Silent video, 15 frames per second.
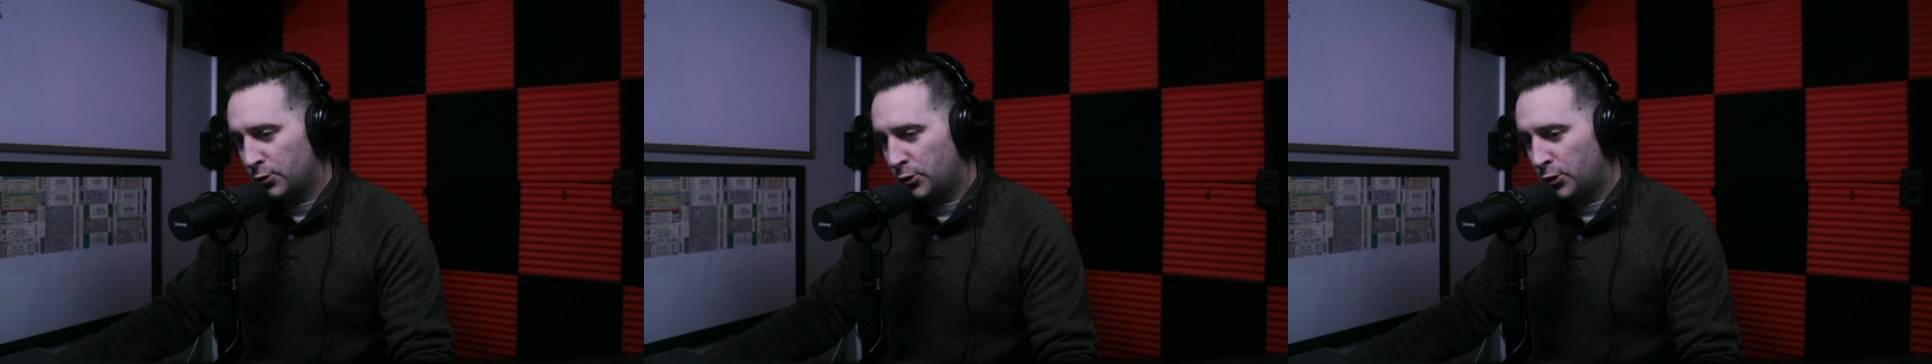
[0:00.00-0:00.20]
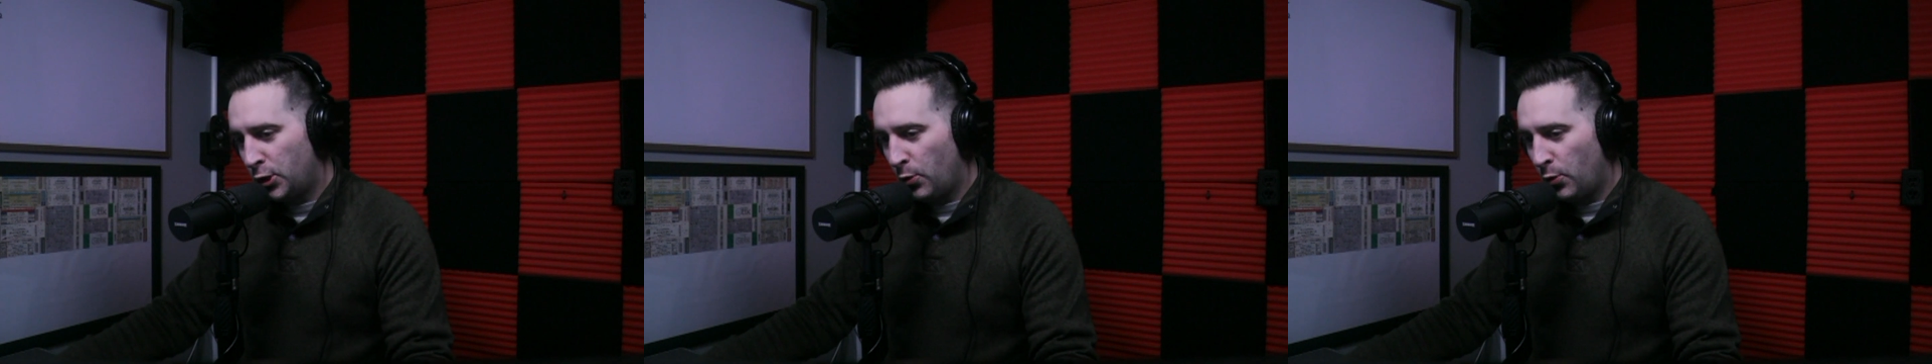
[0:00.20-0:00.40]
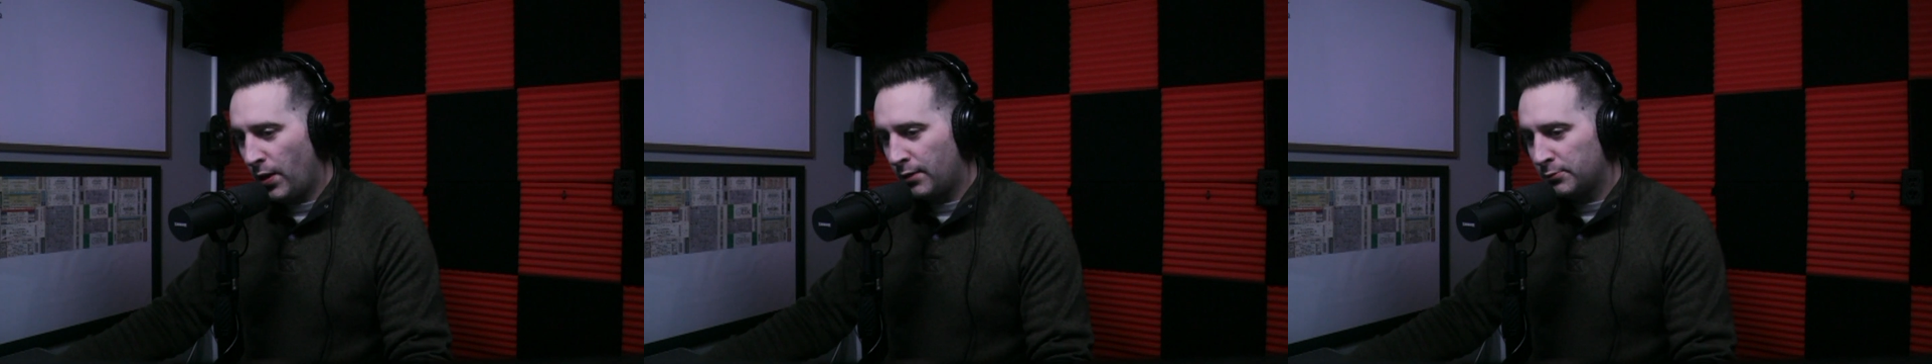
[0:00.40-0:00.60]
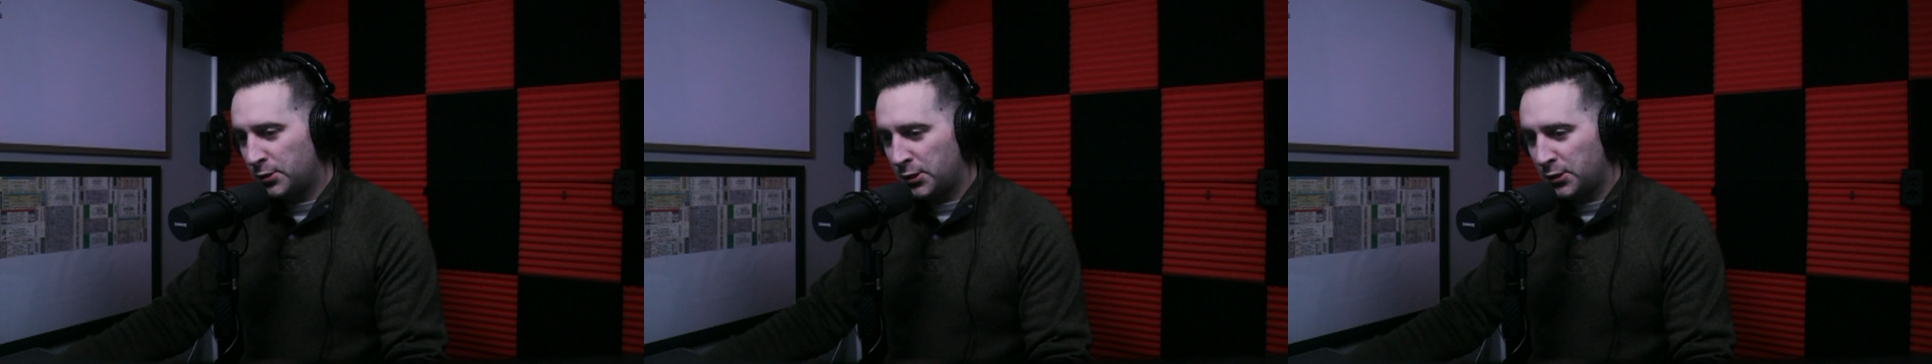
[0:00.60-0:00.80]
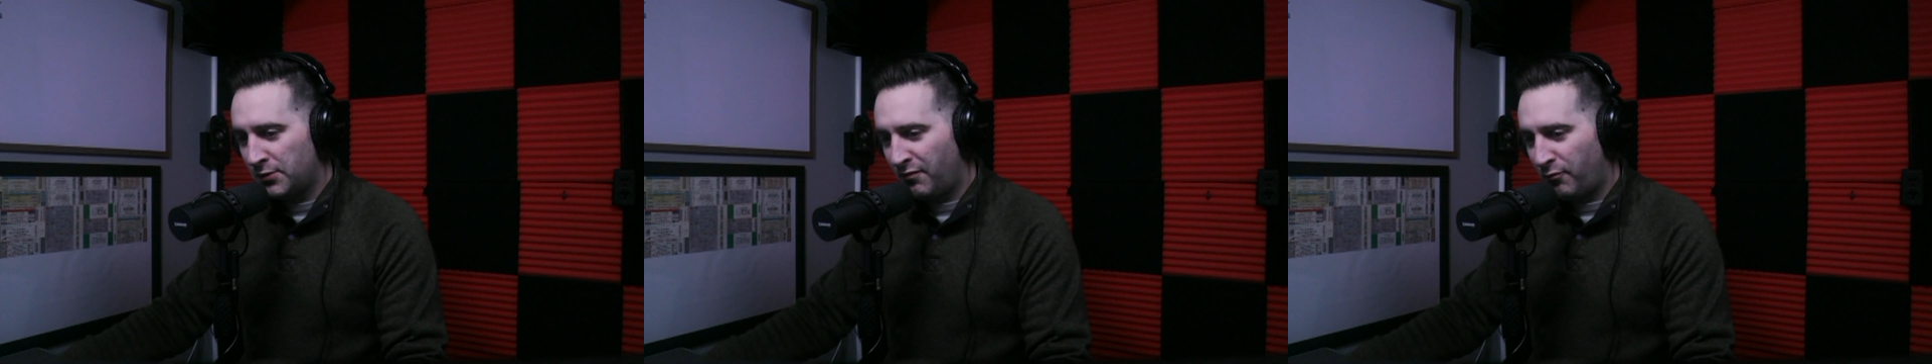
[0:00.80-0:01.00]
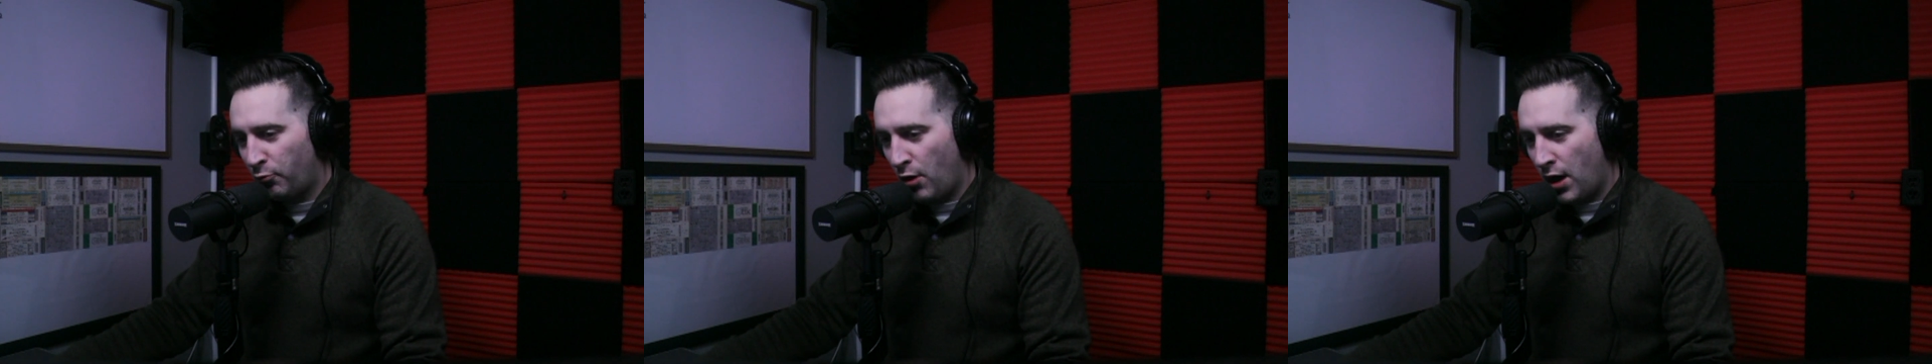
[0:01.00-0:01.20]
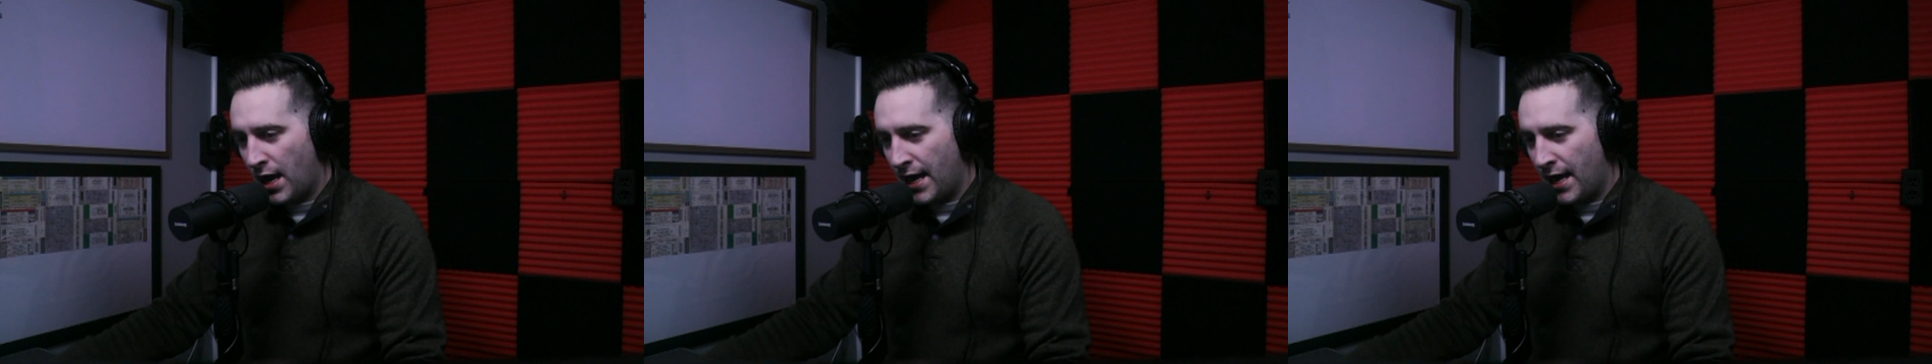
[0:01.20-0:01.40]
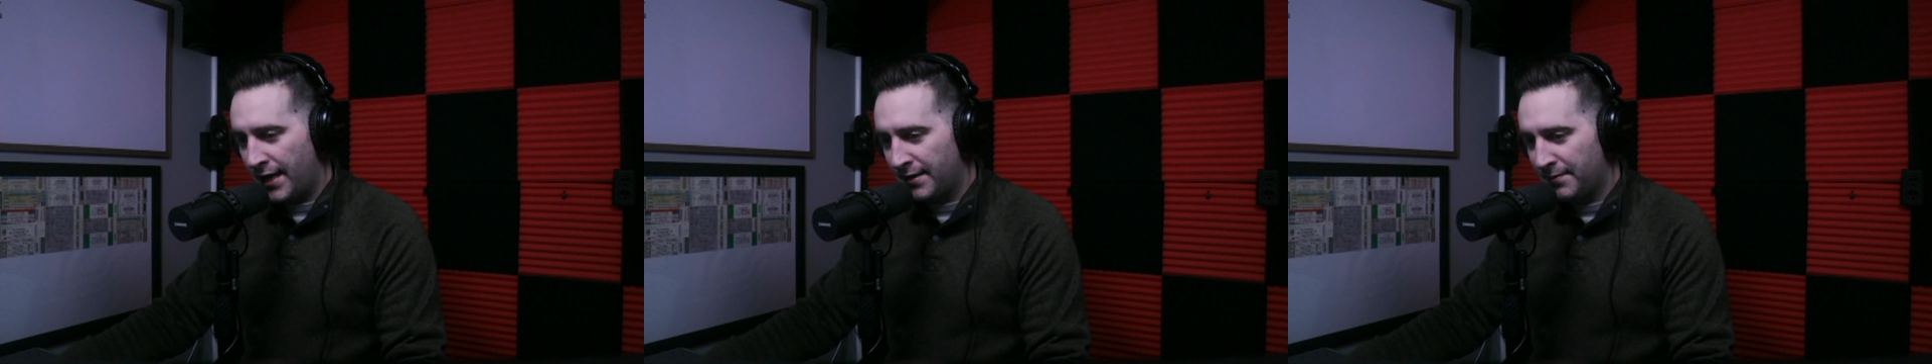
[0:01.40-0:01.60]
2 ounces of
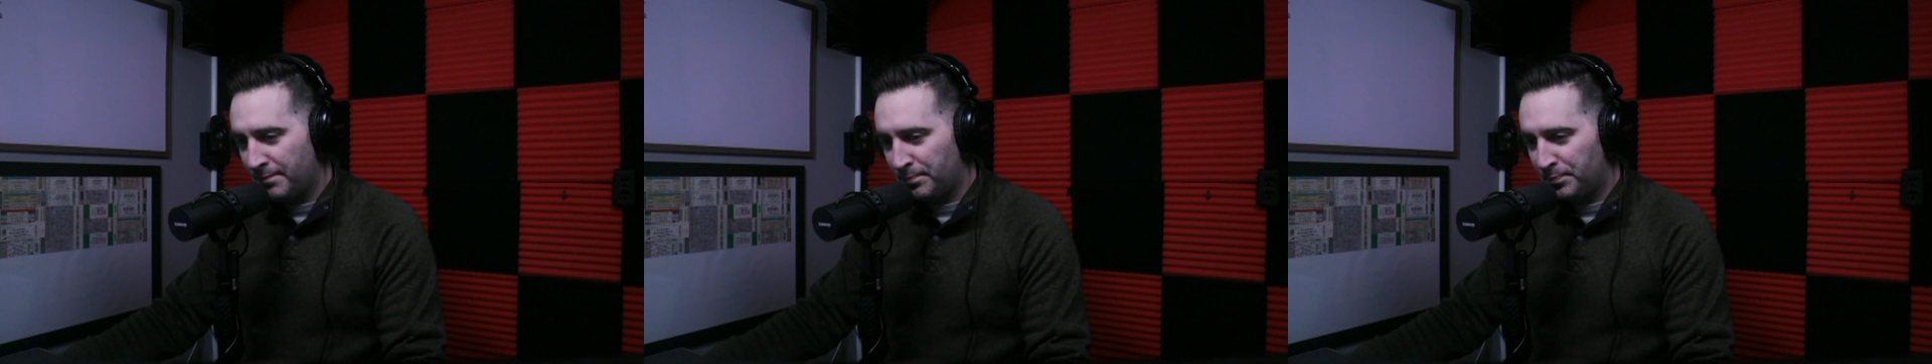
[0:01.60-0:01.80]
rye,